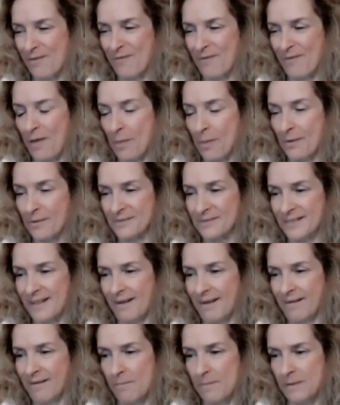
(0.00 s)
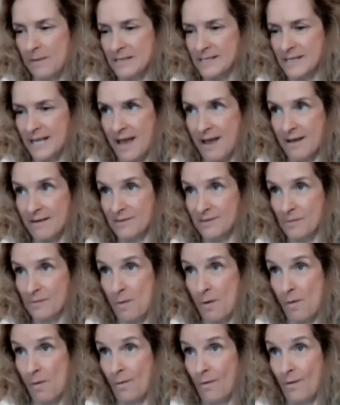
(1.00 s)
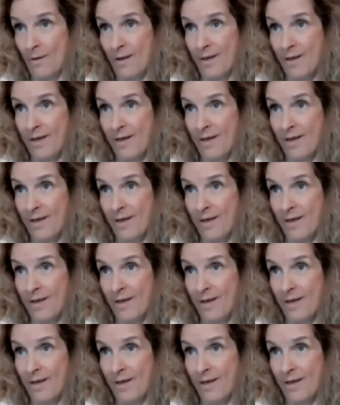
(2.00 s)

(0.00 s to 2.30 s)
fellows that come into Expo.